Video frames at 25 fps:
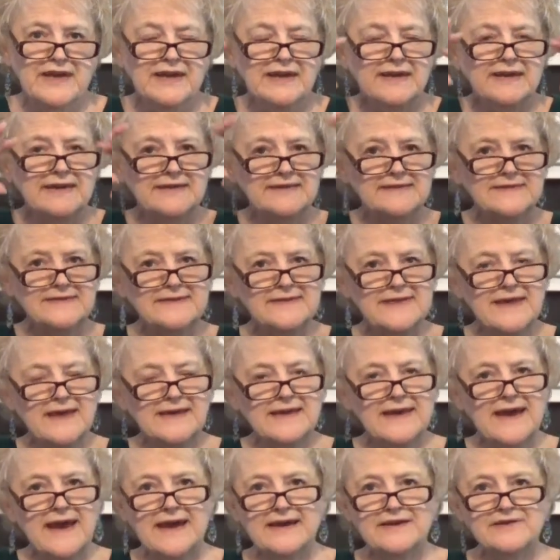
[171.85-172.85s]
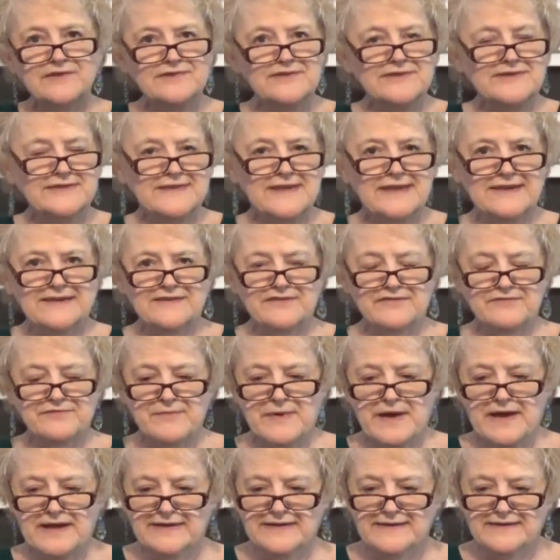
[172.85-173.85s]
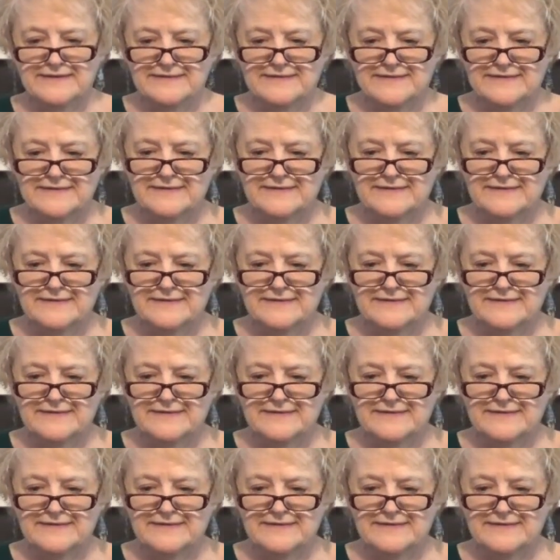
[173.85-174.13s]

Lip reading: into that higher state of mind.